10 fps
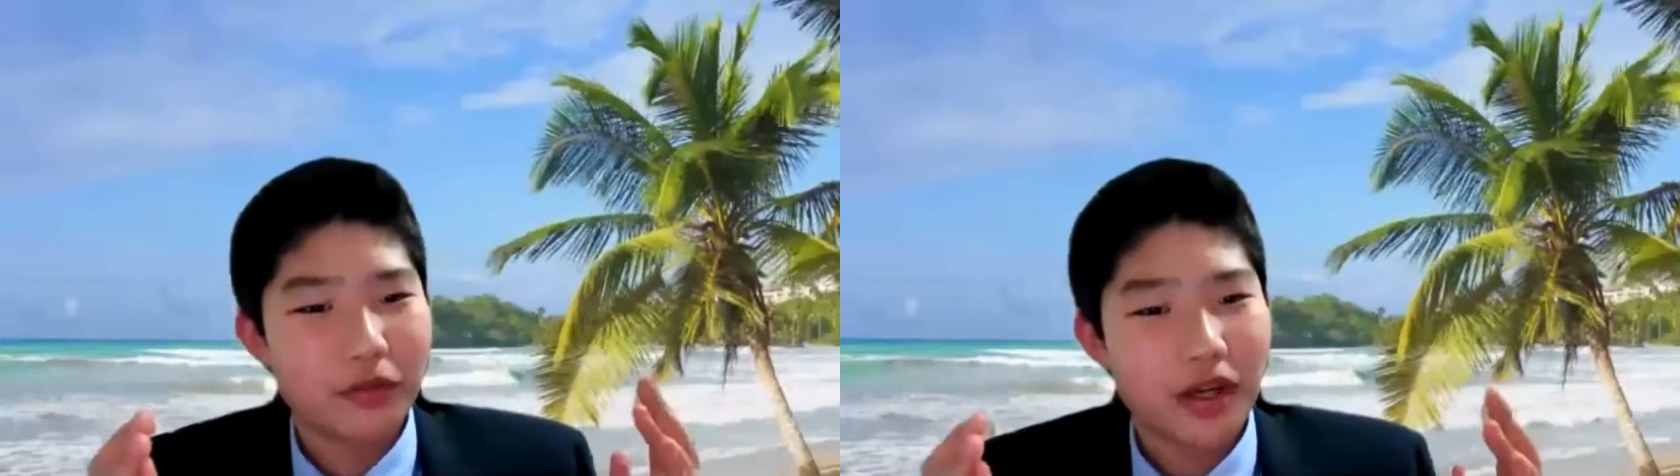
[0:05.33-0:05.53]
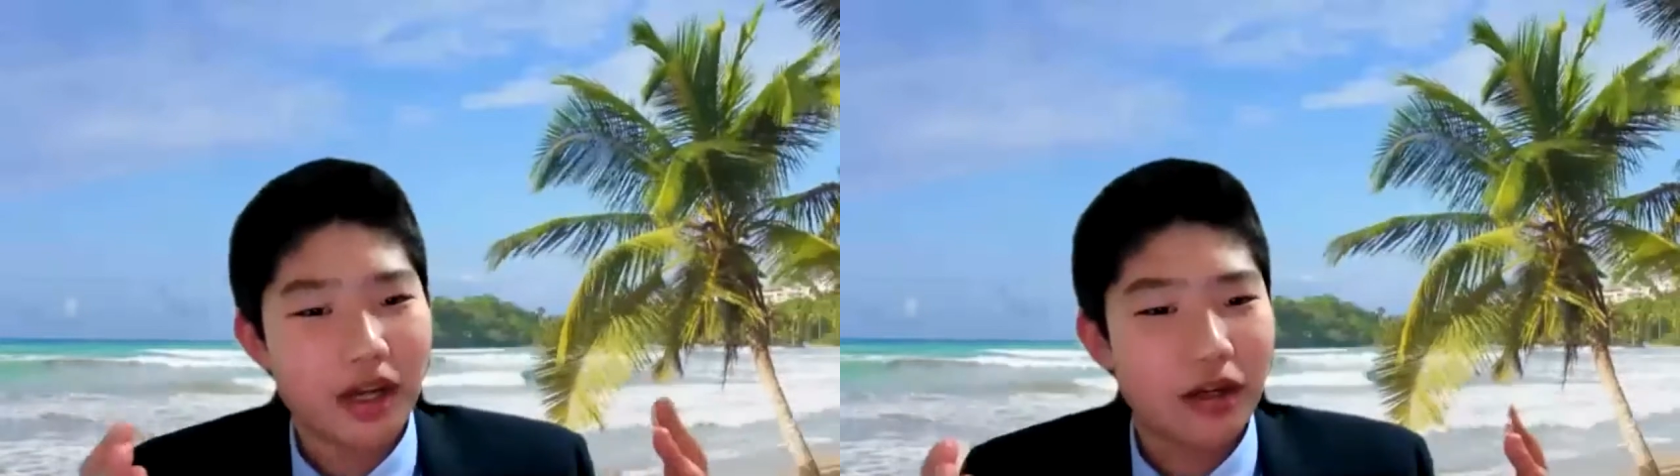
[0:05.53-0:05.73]

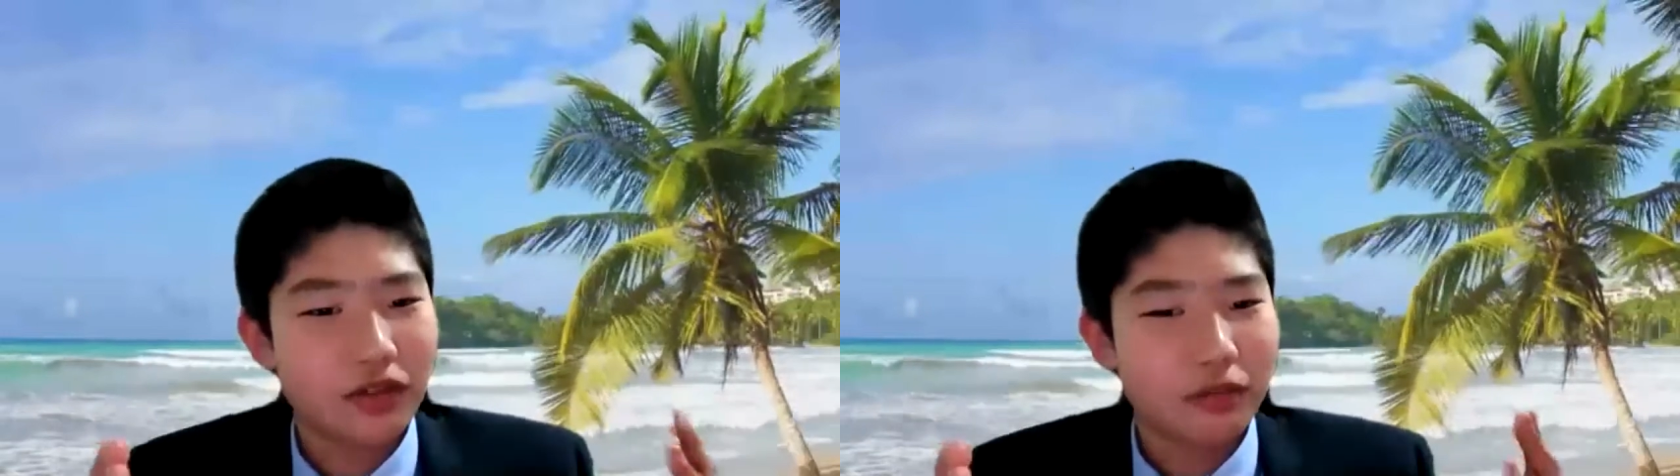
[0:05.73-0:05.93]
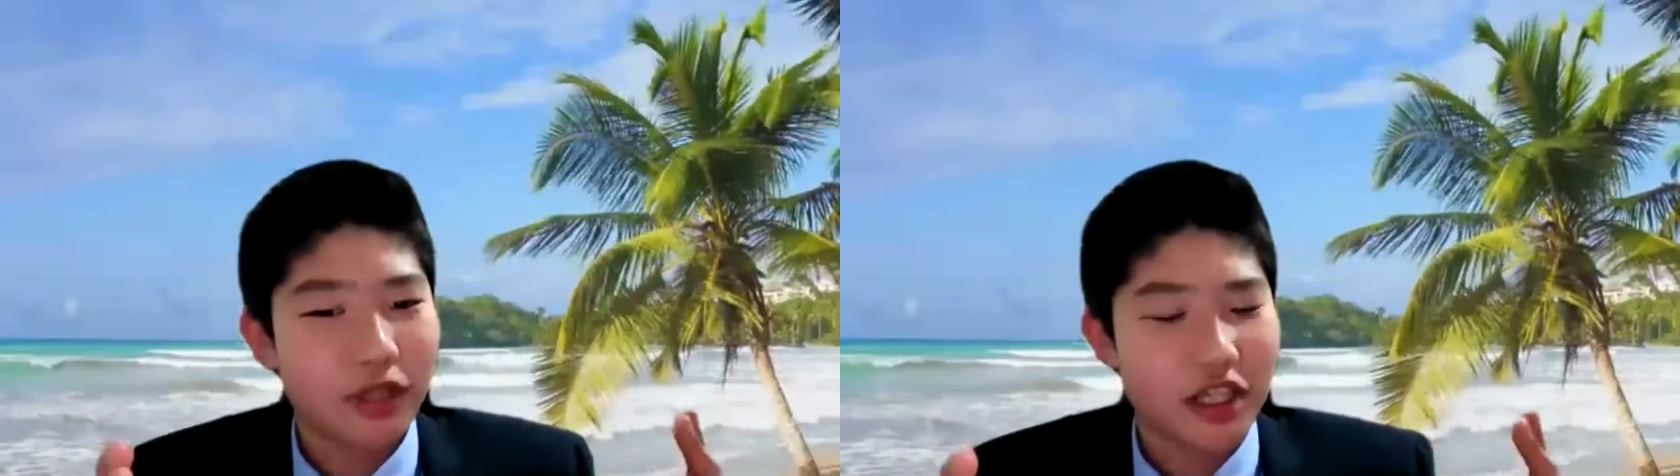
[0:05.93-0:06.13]
how
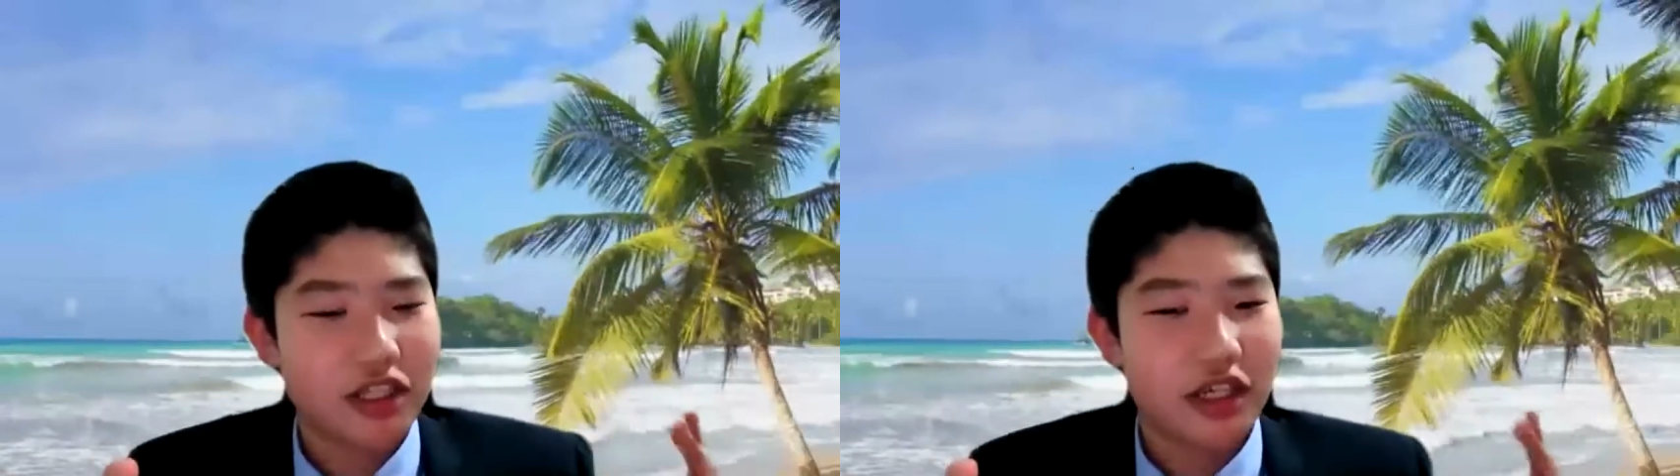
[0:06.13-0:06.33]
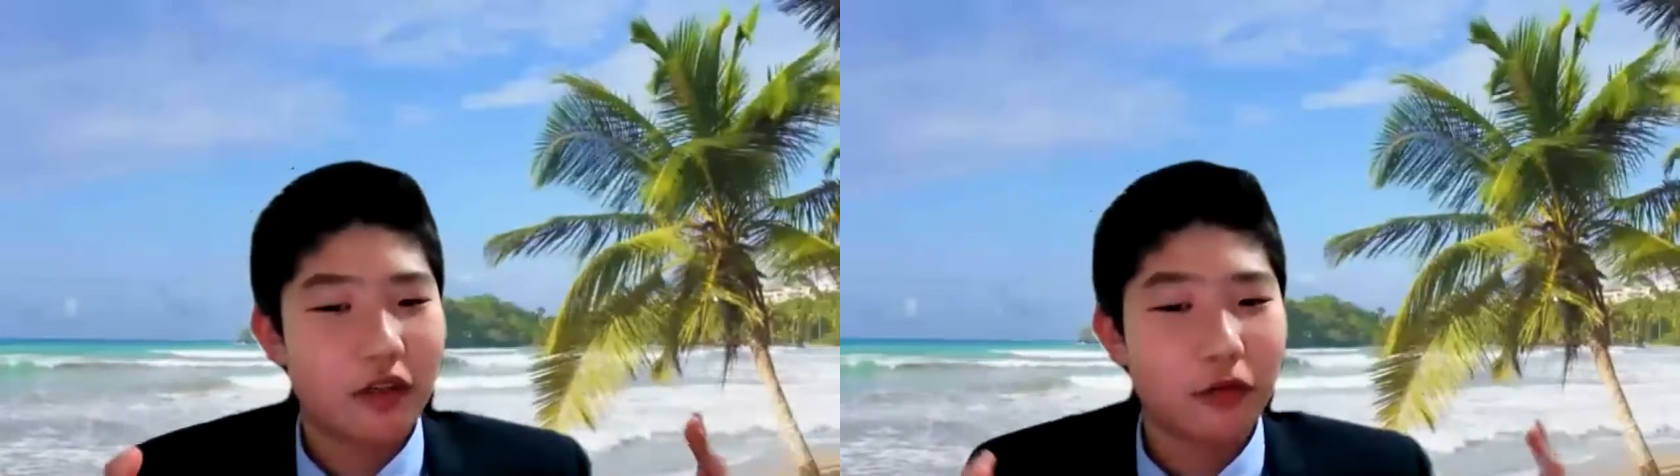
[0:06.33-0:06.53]
to make a
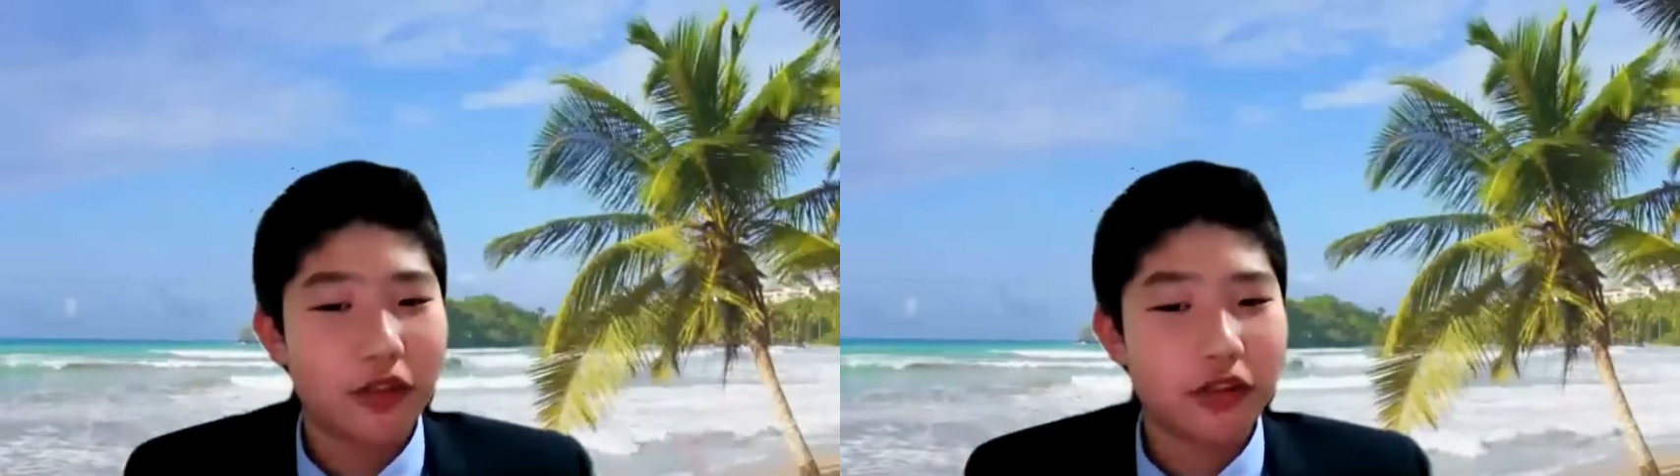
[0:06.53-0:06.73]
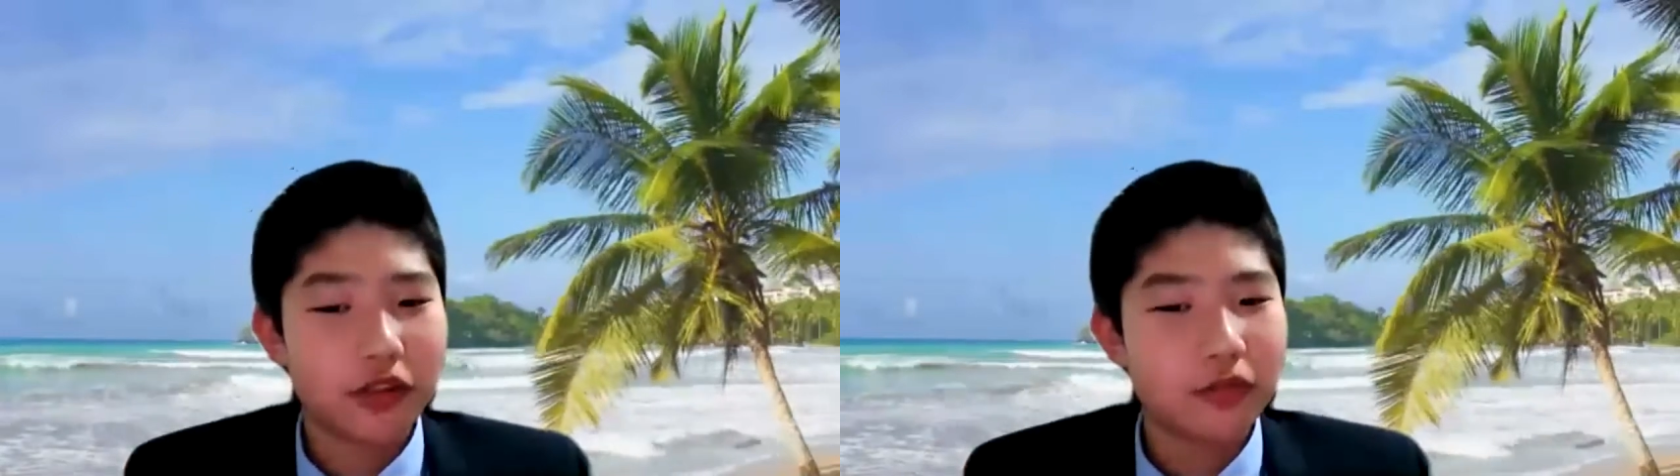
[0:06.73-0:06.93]

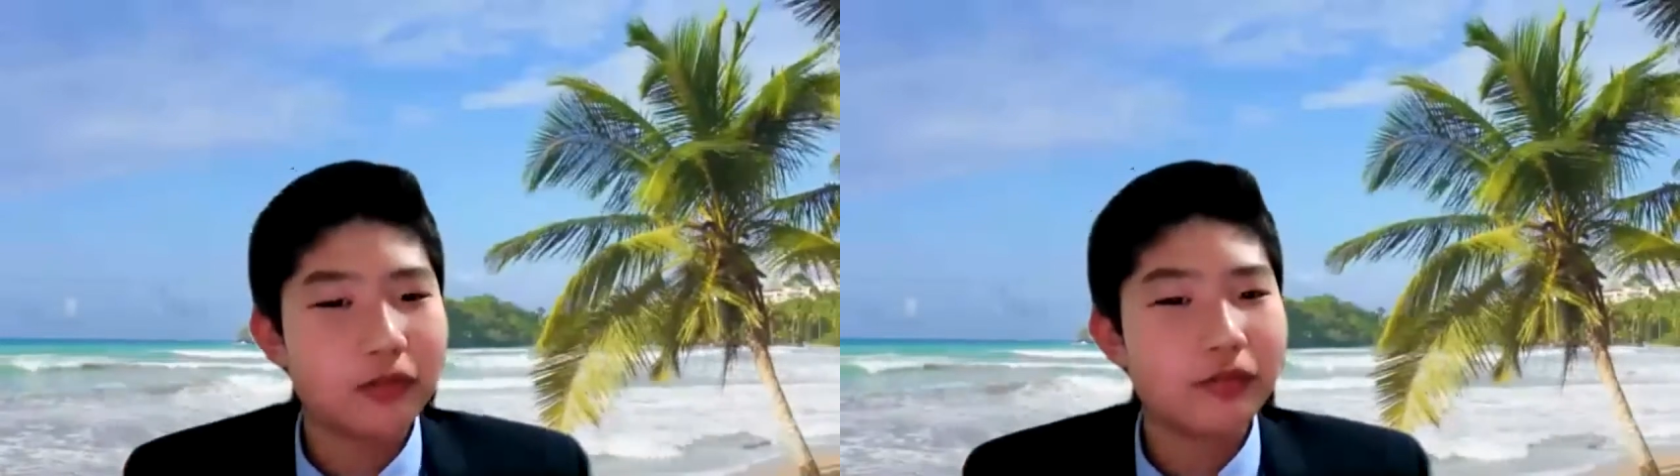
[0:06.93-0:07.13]
sandwich.